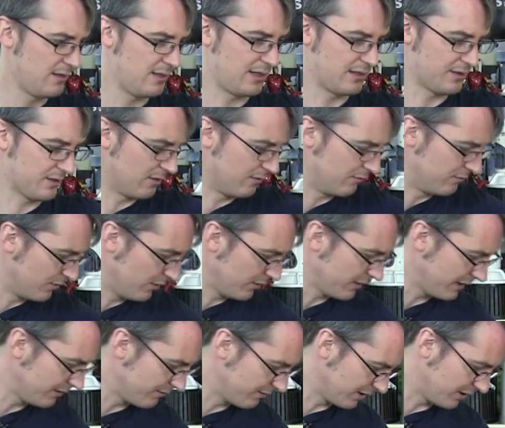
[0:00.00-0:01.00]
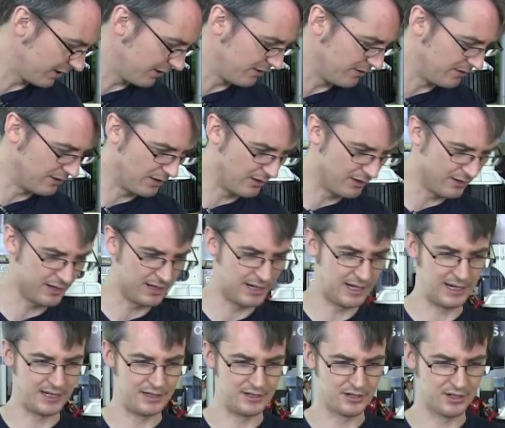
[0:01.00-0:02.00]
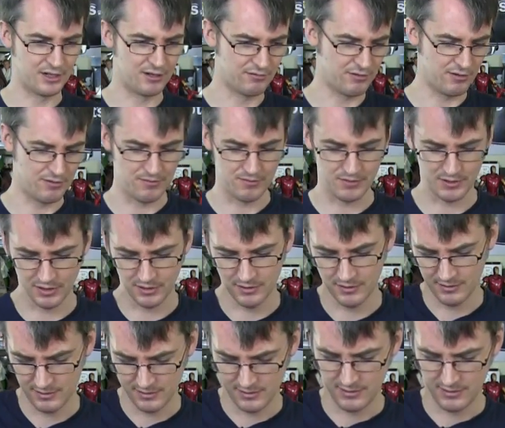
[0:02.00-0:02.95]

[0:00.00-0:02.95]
That's got Rocket Raccoon on and Groot.